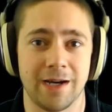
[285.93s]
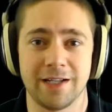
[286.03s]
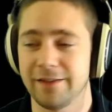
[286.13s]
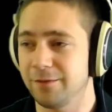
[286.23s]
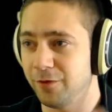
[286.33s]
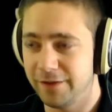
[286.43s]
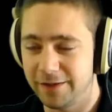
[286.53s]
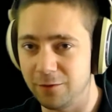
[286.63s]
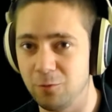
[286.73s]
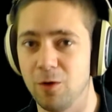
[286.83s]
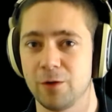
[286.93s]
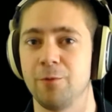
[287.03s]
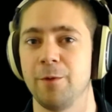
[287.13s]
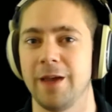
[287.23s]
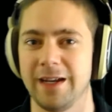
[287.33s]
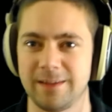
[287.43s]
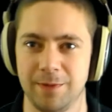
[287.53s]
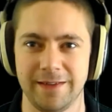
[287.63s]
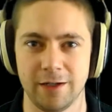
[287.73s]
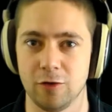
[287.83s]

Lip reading: I just wanted to work with XSplit and